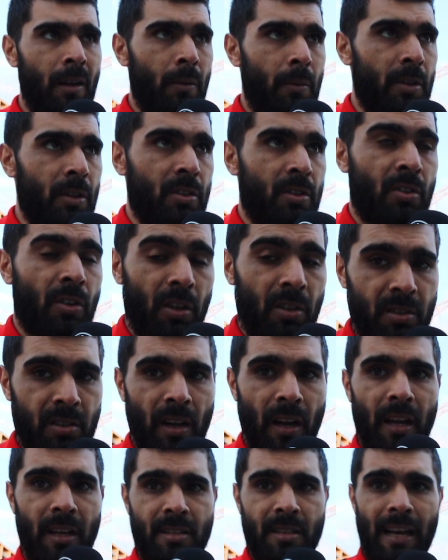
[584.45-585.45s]
We just
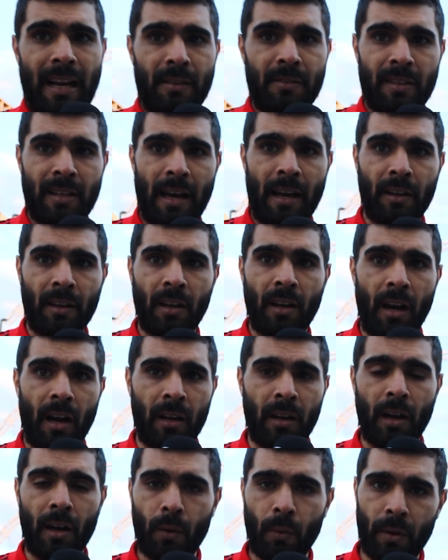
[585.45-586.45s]
dusted ourselves down and got
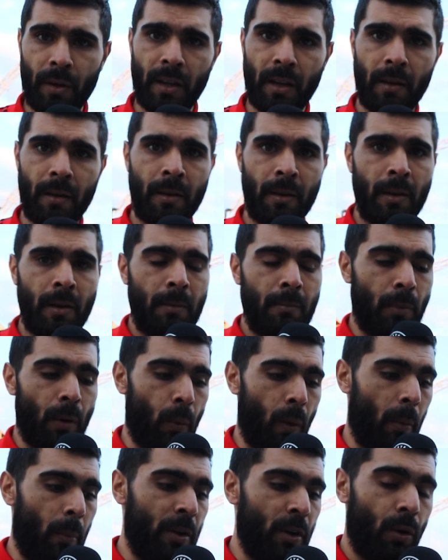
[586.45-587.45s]
along with it. But
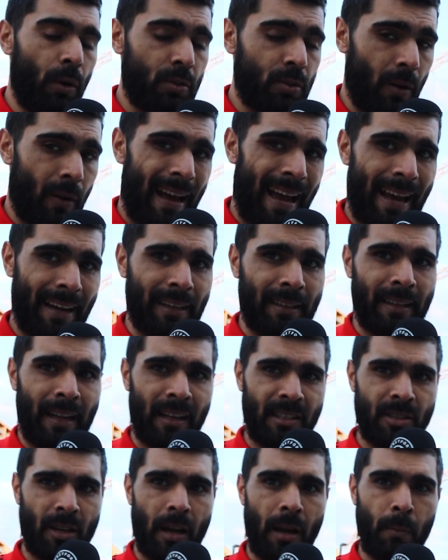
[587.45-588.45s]
what we also had at
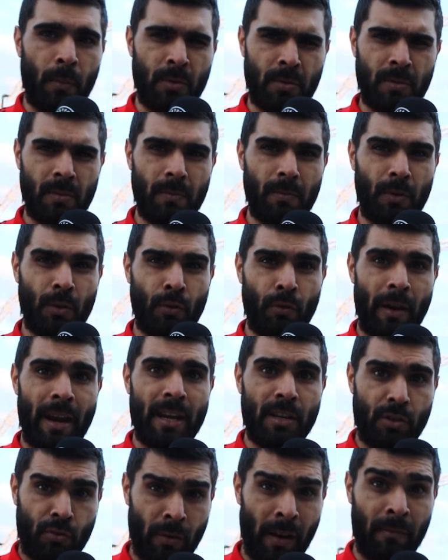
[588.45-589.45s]
that time was
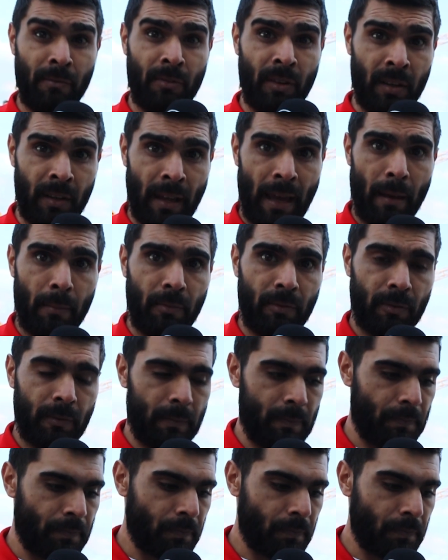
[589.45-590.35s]
great strength in depth.